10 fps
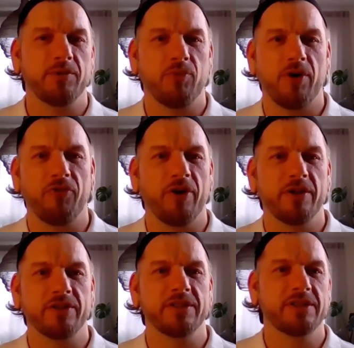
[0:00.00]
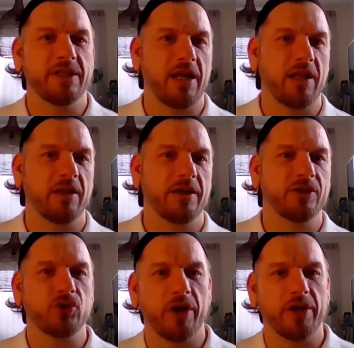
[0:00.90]
to preference and sell
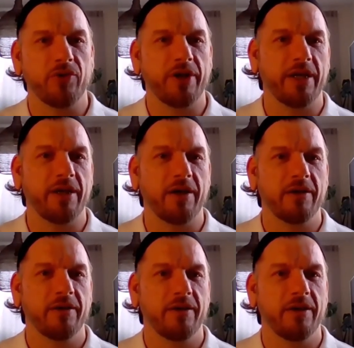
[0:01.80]
and trade your data